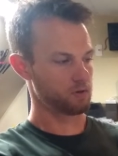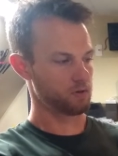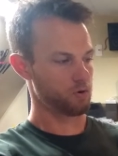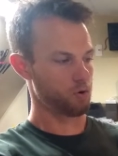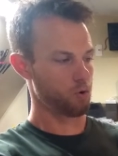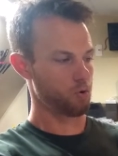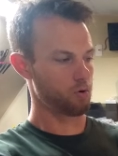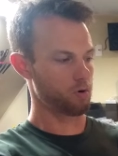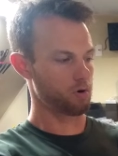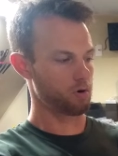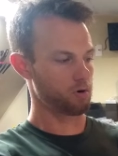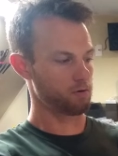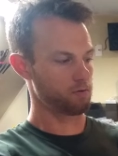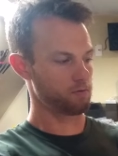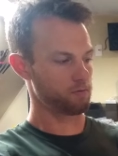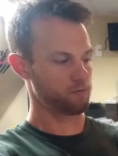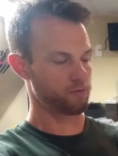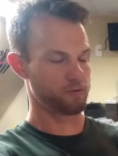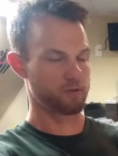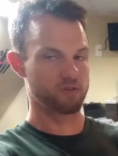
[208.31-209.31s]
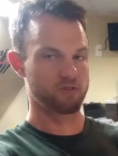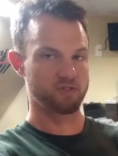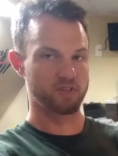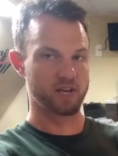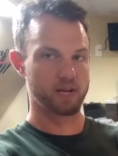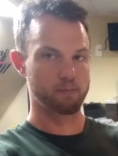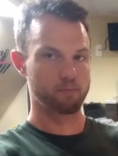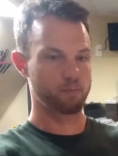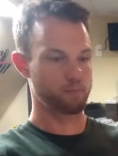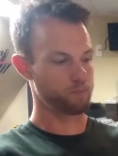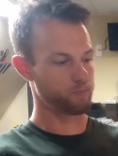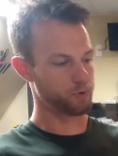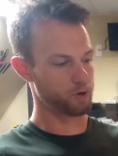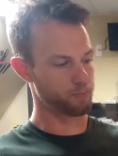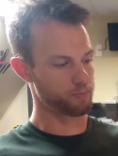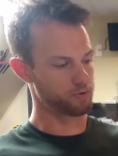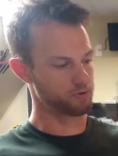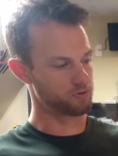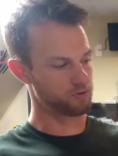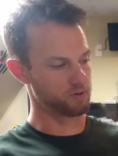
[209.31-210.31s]
Or for the same
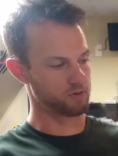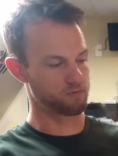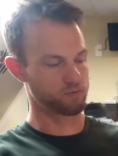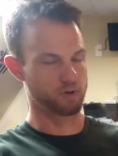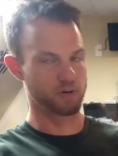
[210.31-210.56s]
purpose of